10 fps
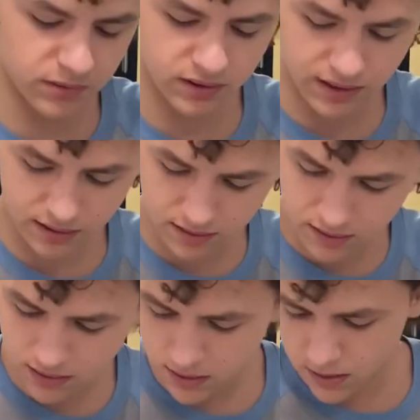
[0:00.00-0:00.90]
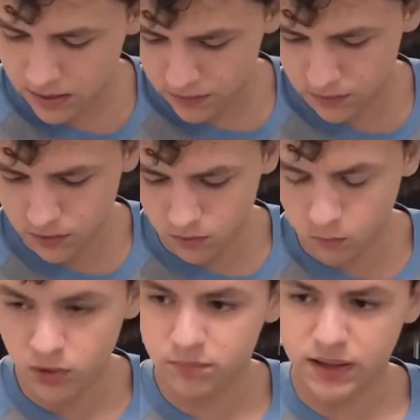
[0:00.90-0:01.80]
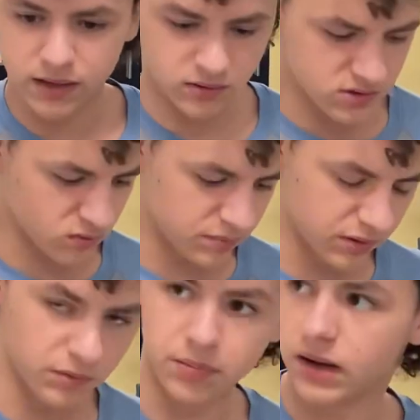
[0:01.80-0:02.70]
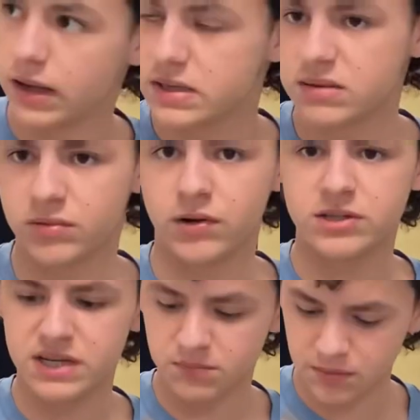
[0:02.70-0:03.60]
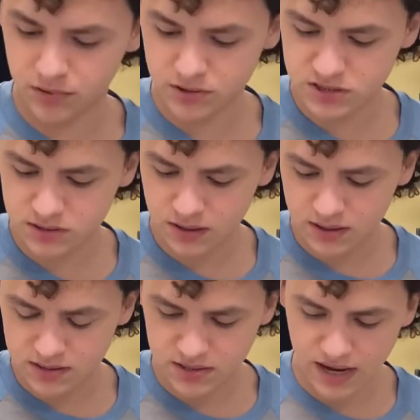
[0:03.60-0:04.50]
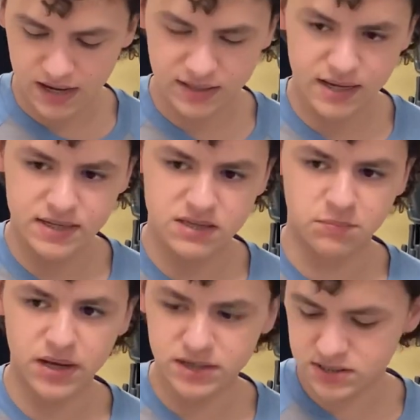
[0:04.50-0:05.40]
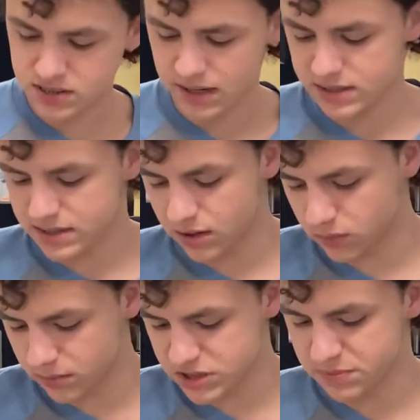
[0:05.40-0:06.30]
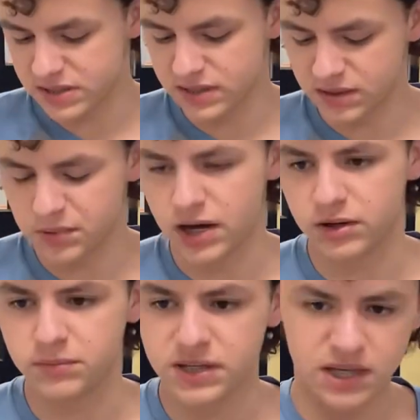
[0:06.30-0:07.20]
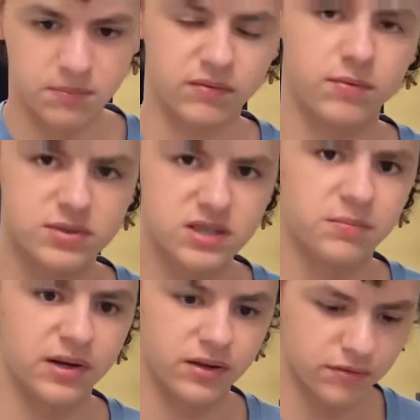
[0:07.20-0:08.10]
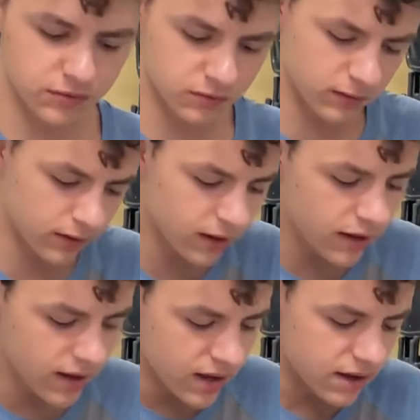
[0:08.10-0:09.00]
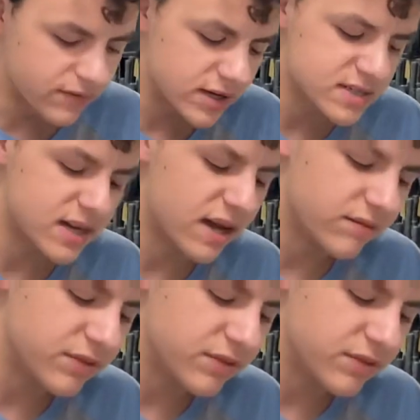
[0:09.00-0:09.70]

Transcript: Lake. The wooden panels were built by some of our team members to act as a base, and it's got rubber cement on the bottom to keep it from slipping on the floor. If it doesn't have